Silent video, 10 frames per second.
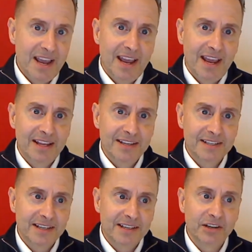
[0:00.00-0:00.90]
And,
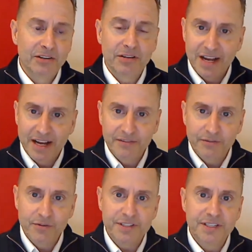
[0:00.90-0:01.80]
Kind, of
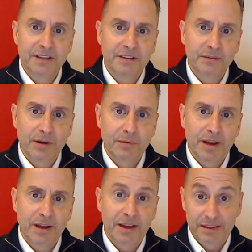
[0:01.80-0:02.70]
course, did it the
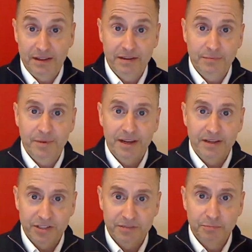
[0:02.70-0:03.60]
way, I think, by
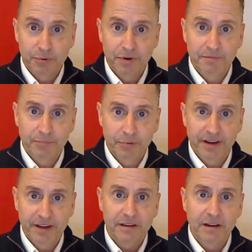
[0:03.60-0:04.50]
just
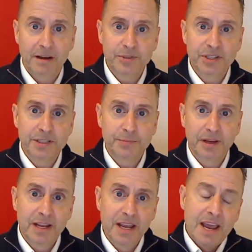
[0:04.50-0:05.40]
providing options.
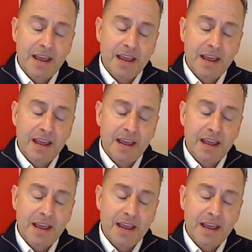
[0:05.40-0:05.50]
But